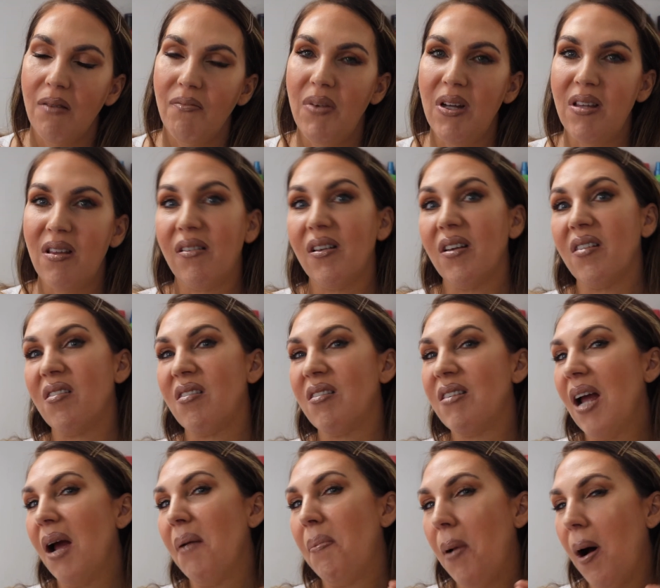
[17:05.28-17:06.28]
this is a
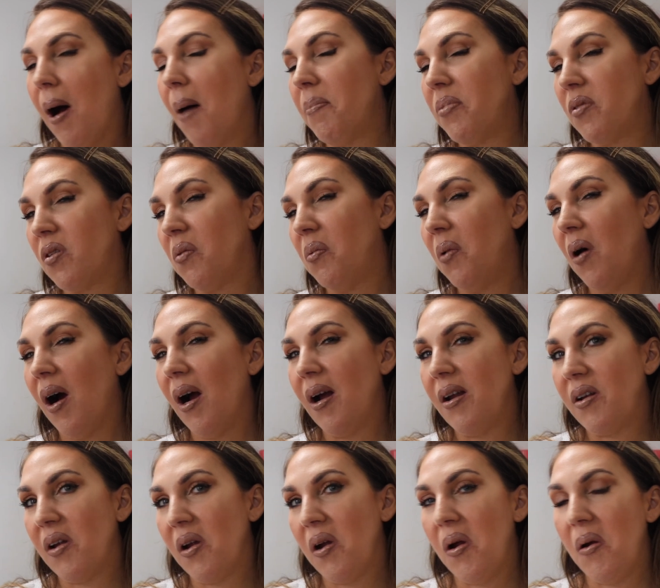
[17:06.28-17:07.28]
step up to what I
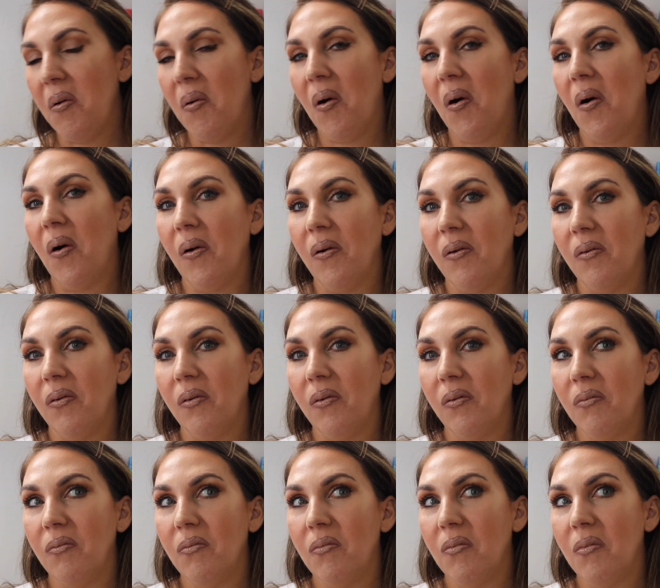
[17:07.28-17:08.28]
do on
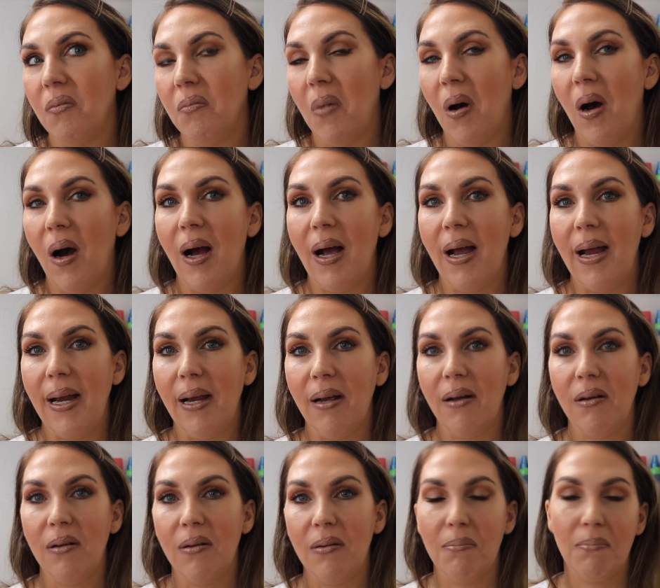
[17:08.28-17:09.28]
my
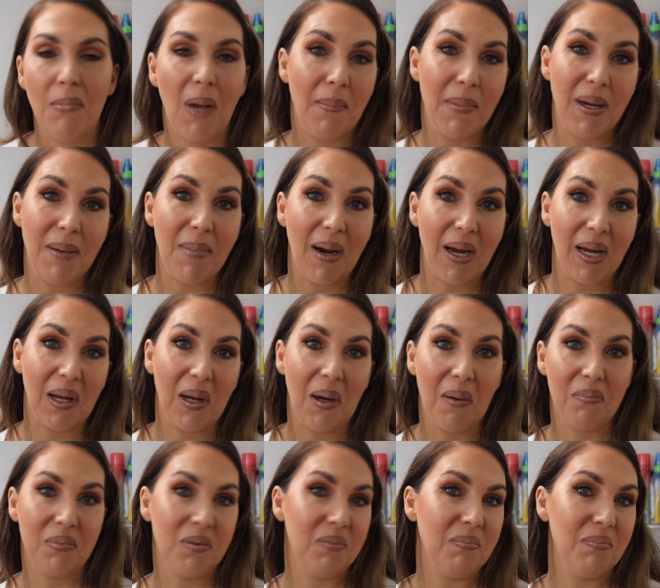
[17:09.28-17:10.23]
mummy makeup,